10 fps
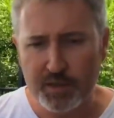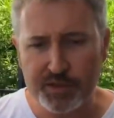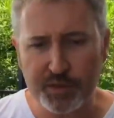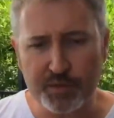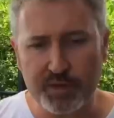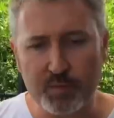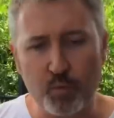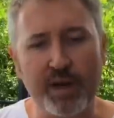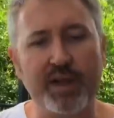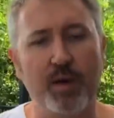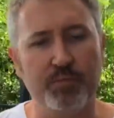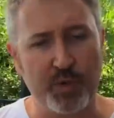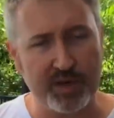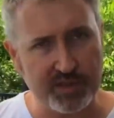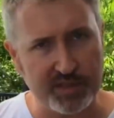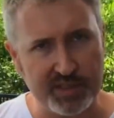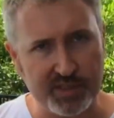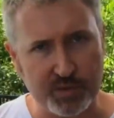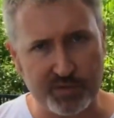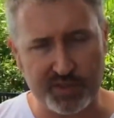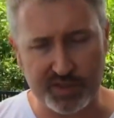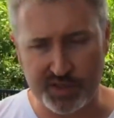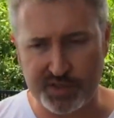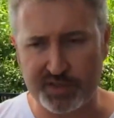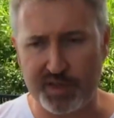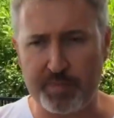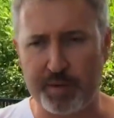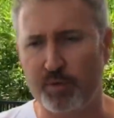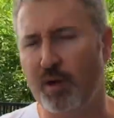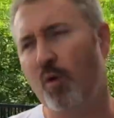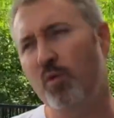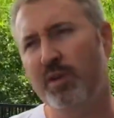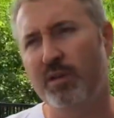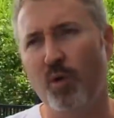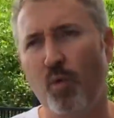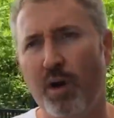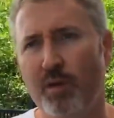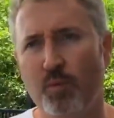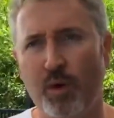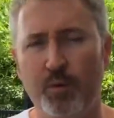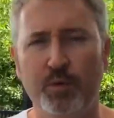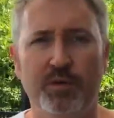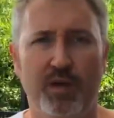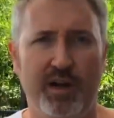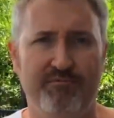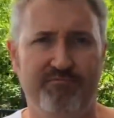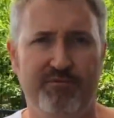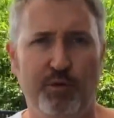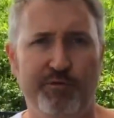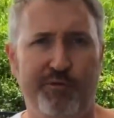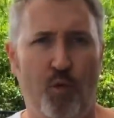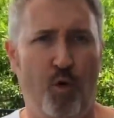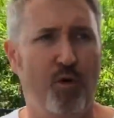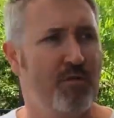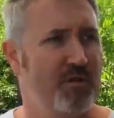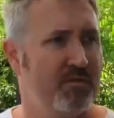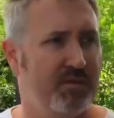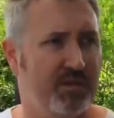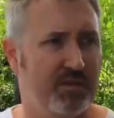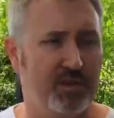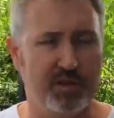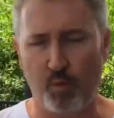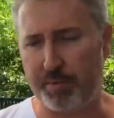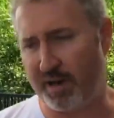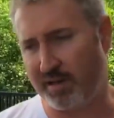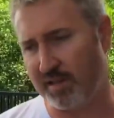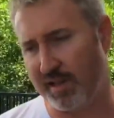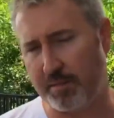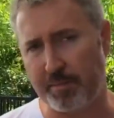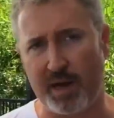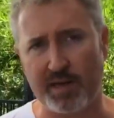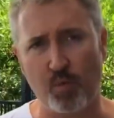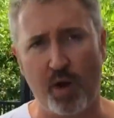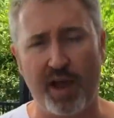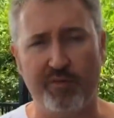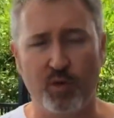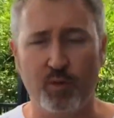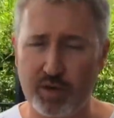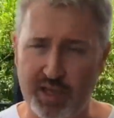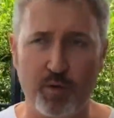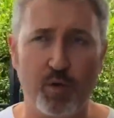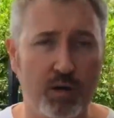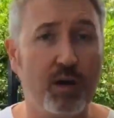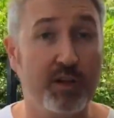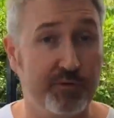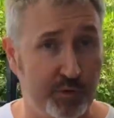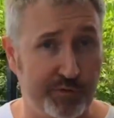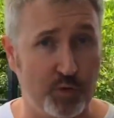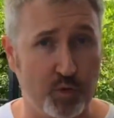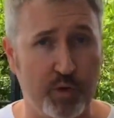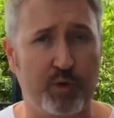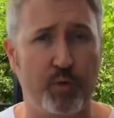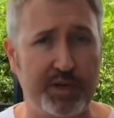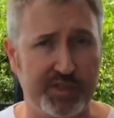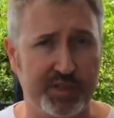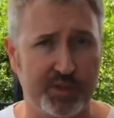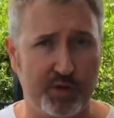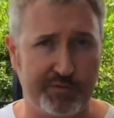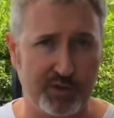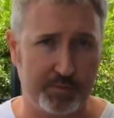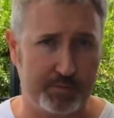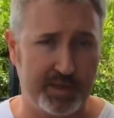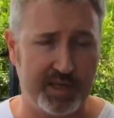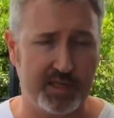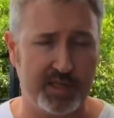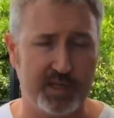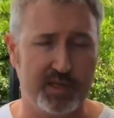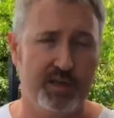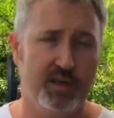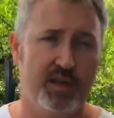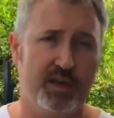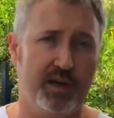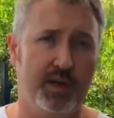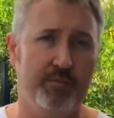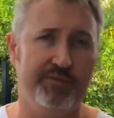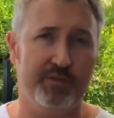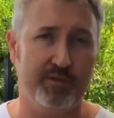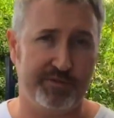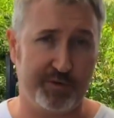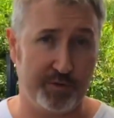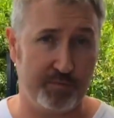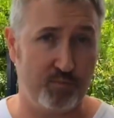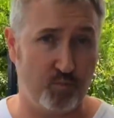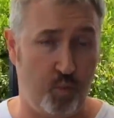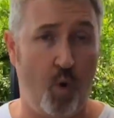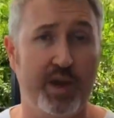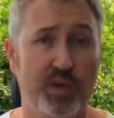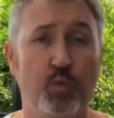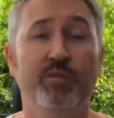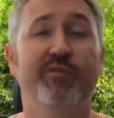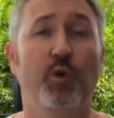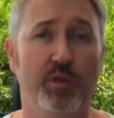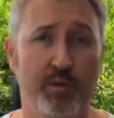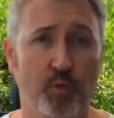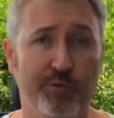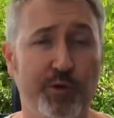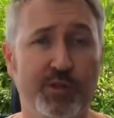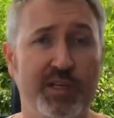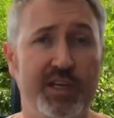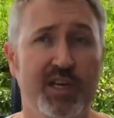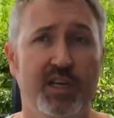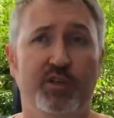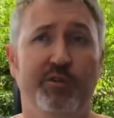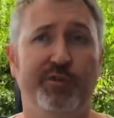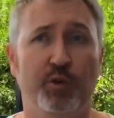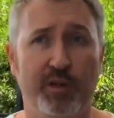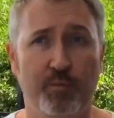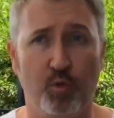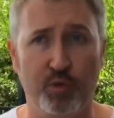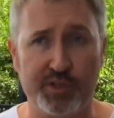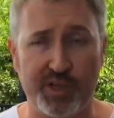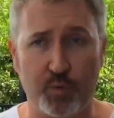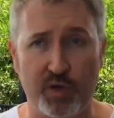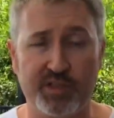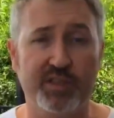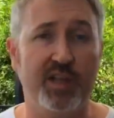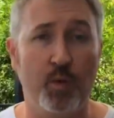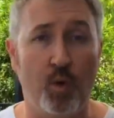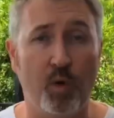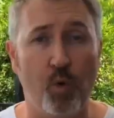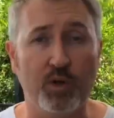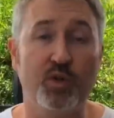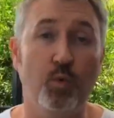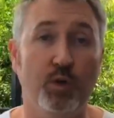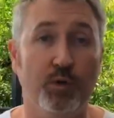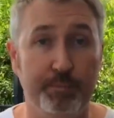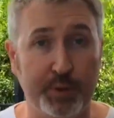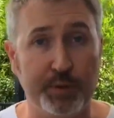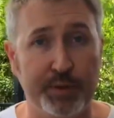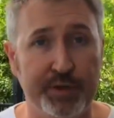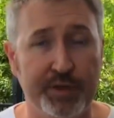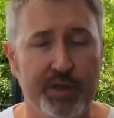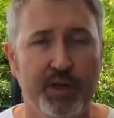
So when it comes around to these sorts of discussions, then people are, oh, well, why wouldn't I vote for the Liberal Party, the Labor Party, what have you? Okay, well, I'll give you a few quick reasons off the top of my head here for why you wouldn't vote Liberal. Firstly, don't vote Liberal in New South Wales because they want to watch the world burn.